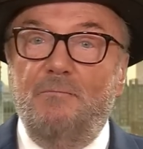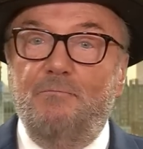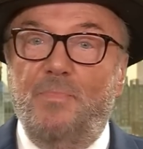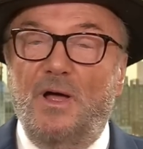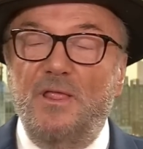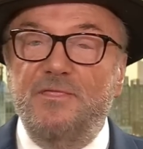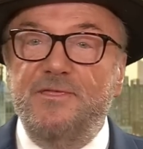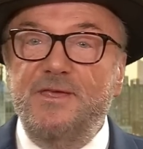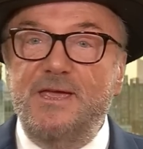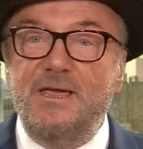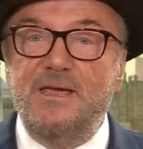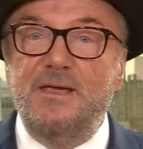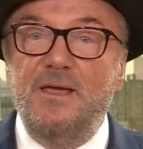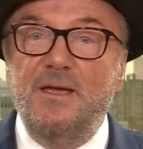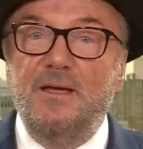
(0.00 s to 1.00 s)
But
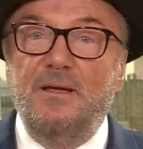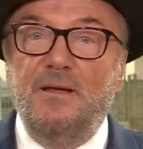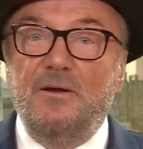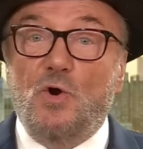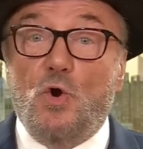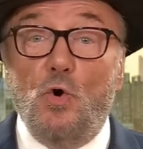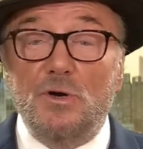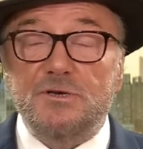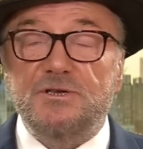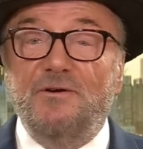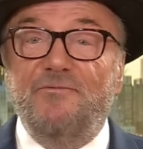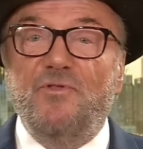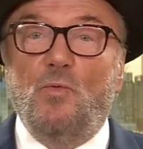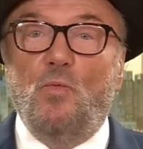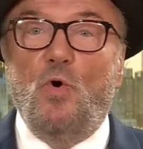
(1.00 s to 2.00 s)
the course
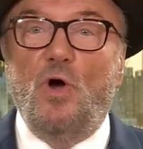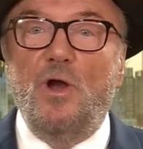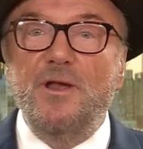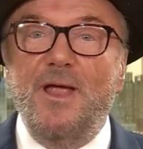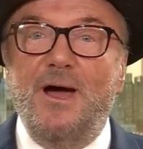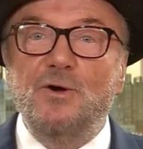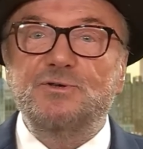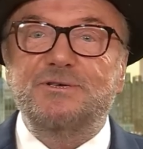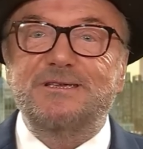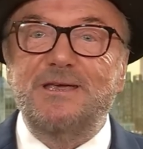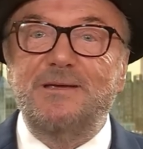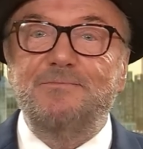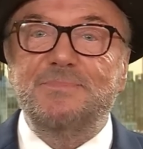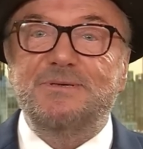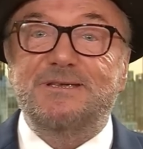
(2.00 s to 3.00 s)
of the war now
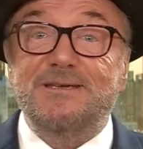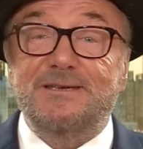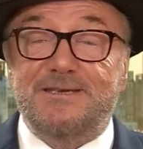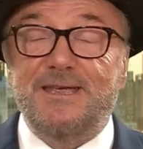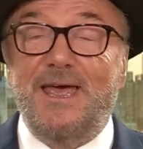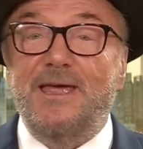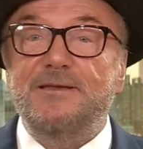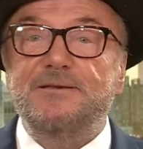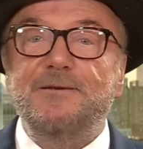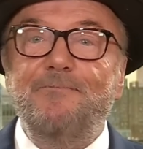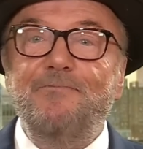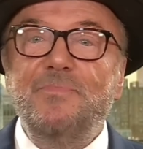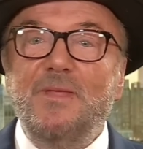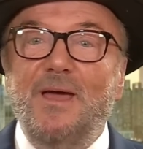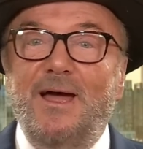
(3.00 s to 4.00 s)
seems set,
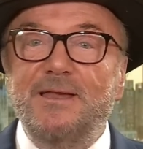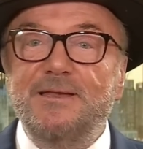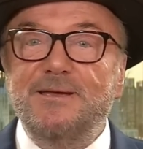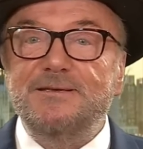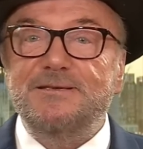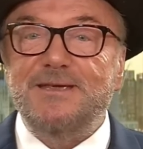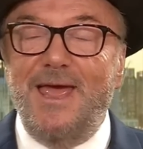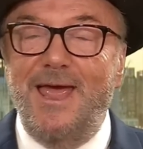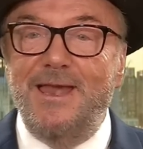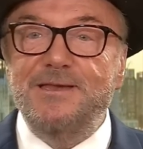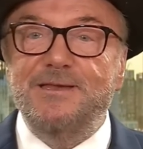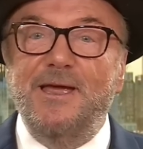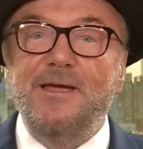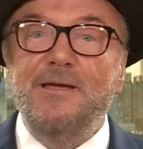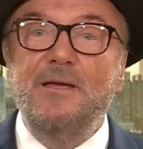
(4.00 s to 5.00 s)
and its
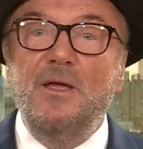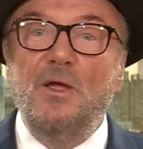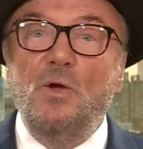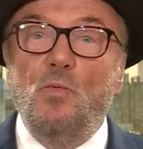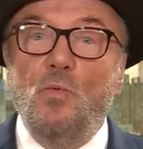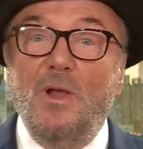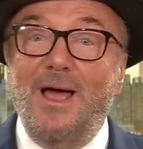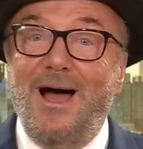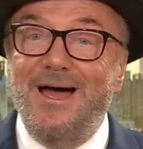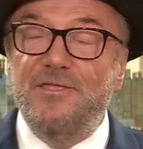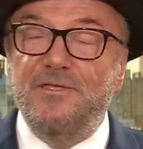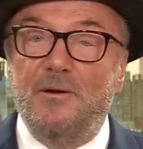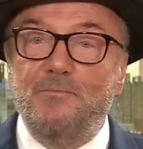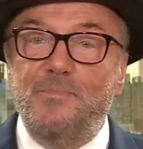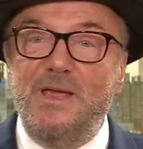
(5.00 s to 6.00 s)
ending will
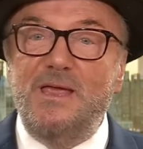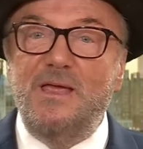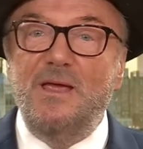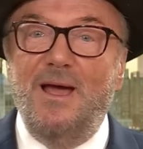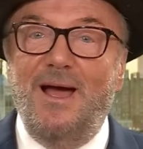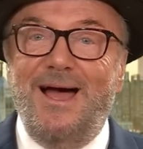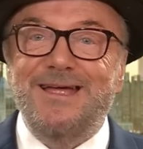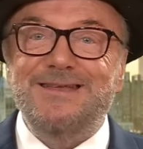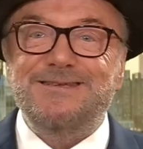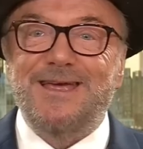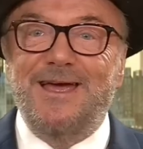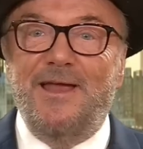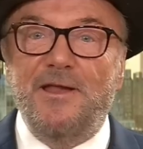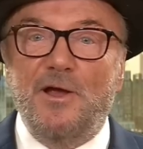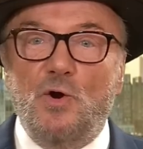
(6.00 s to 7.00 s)
either be at
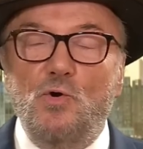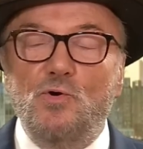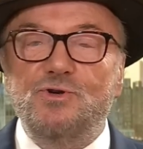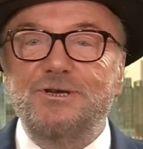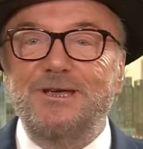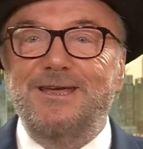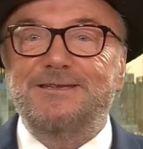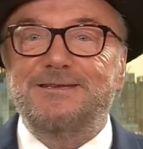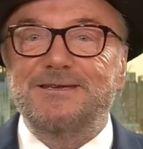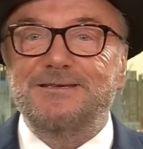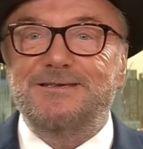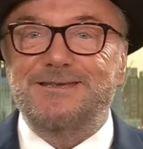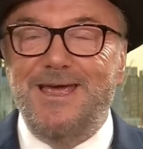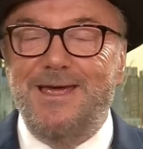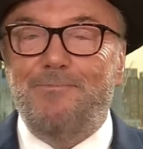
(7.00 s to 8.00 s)
a
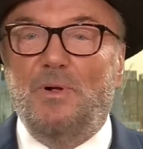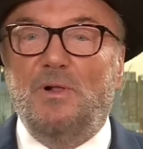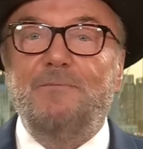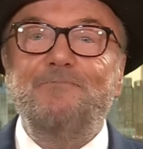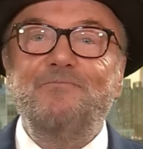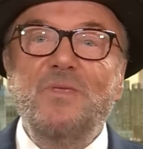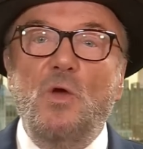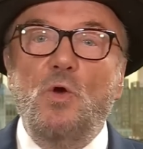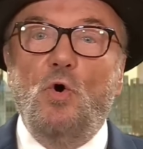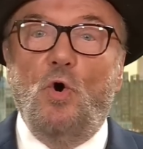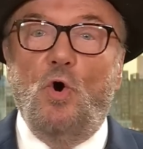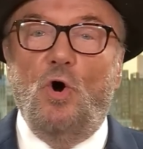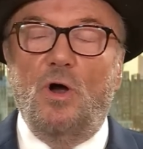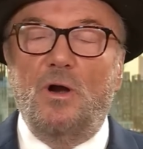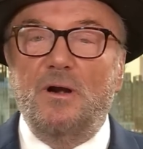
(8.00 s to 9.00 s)
negotiated table
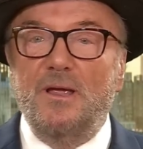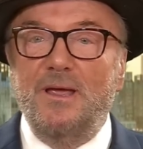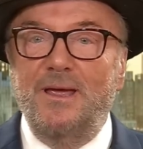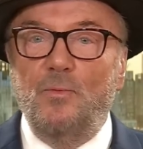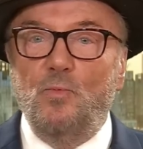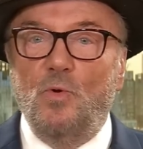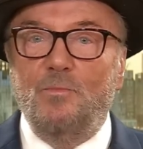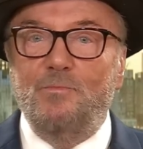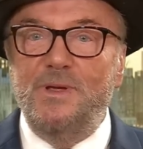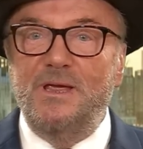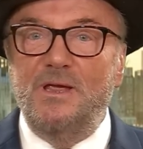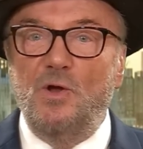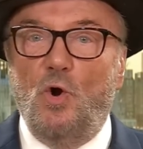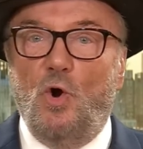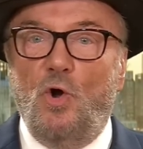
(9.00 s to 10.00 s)
or it will
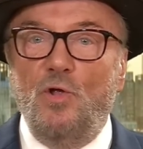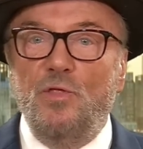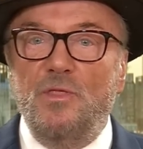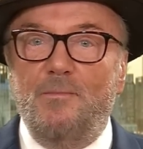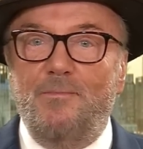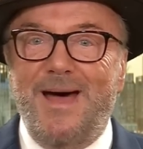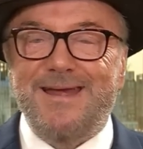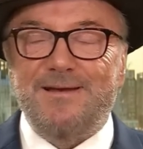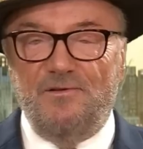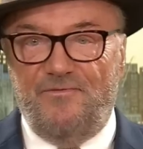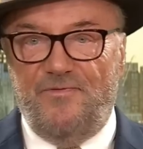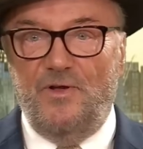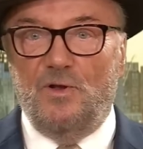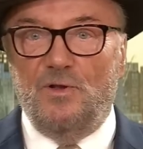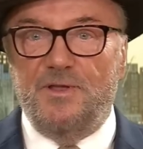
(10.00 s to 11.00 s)
be on the
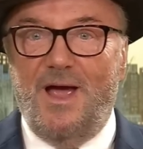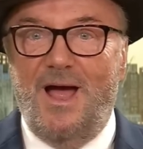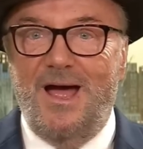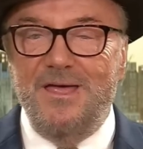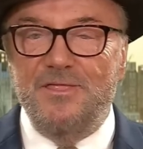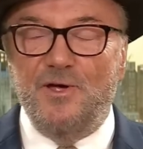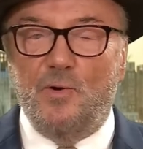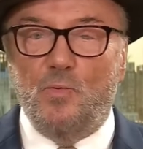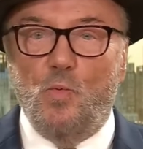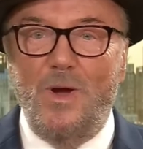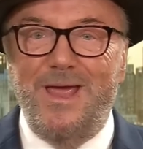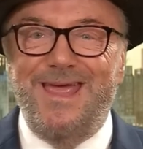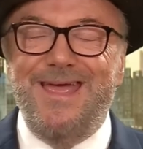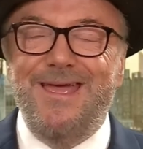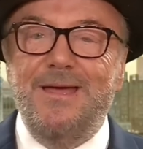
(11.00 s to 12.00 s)
battlefield. Either
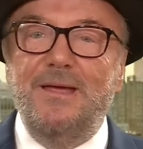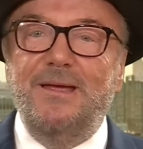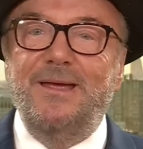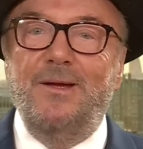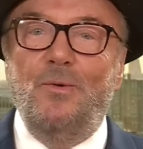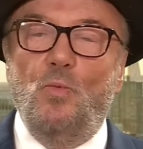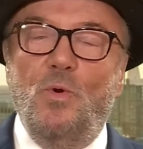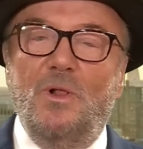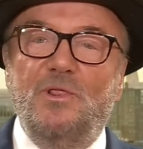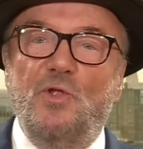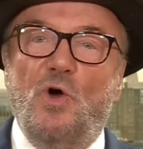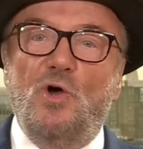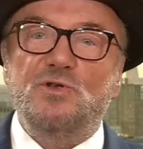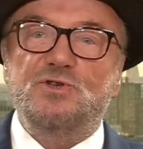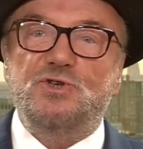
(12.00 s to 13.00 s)
way, it will
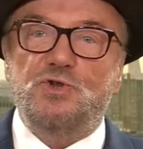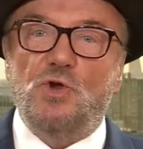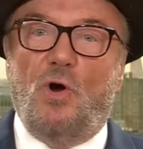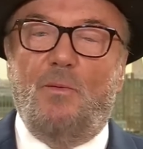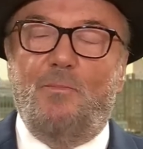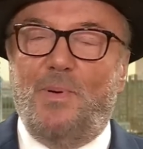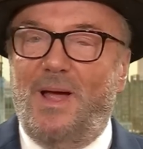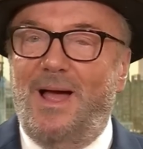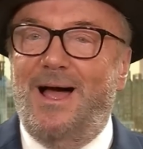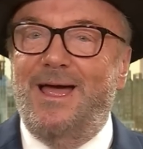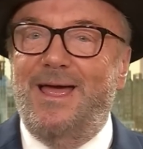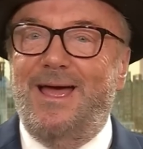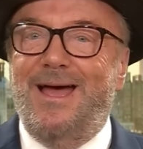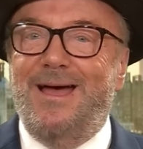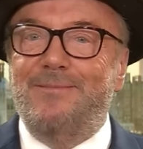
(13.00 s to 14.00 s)
not stop,
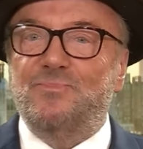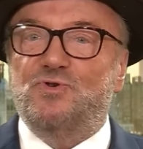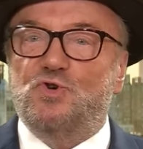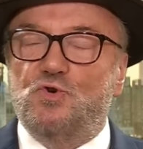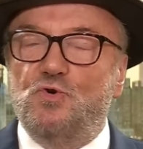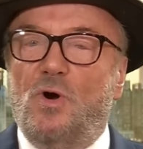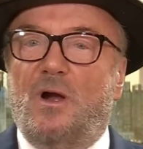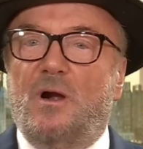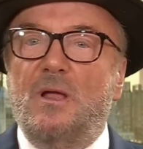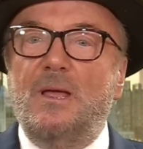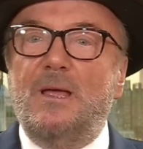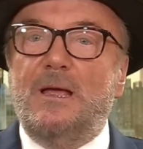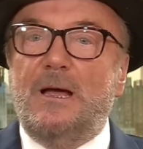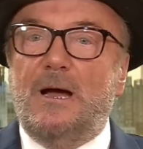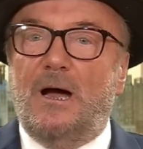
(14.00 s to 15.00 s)
I am sure,
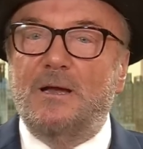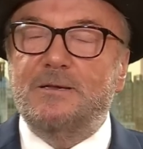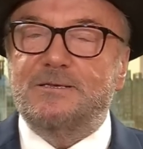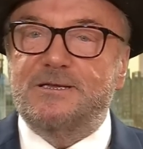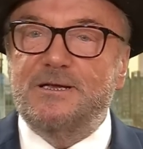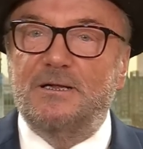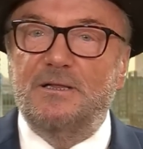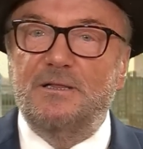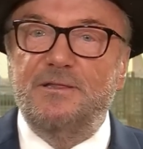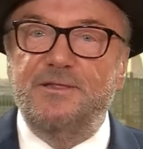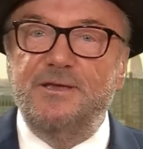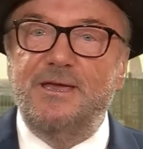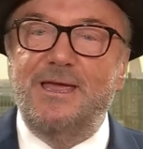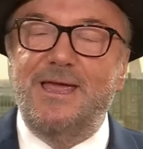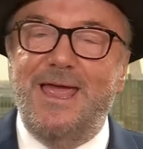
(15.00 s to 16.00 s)
until
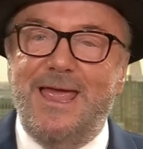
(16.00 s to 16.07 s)
the